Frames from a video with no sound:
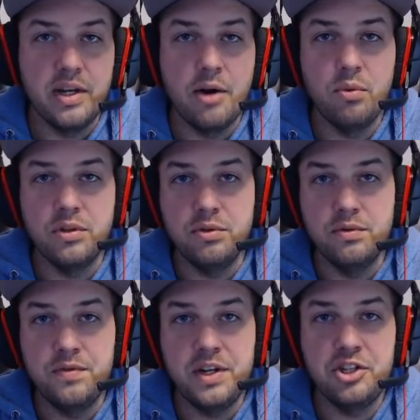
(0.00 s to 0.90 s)
I want to
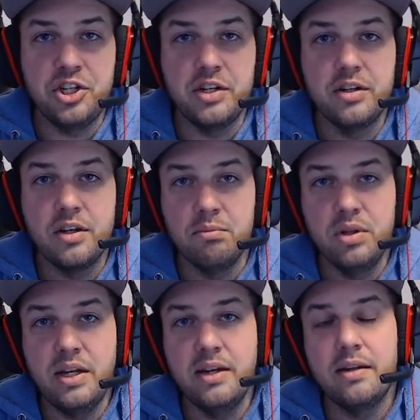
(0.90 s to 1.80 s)
finish it,
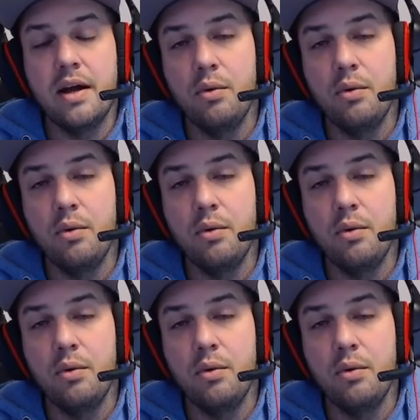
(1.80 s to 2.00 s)
complete it.